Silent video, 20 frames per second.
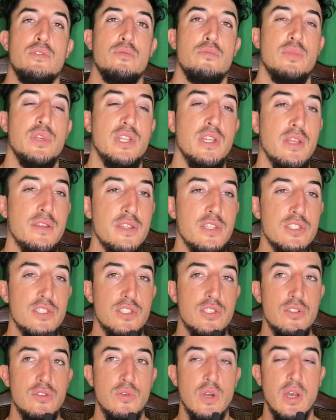but nothing's
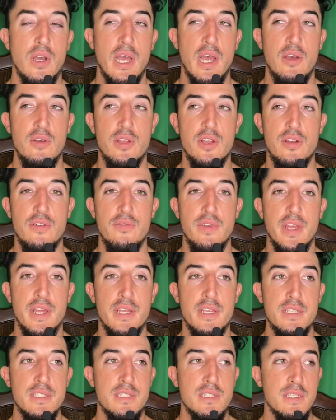new out, out here in
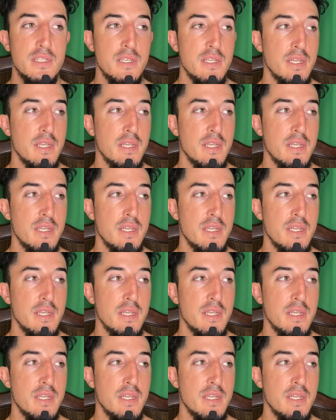Vegas.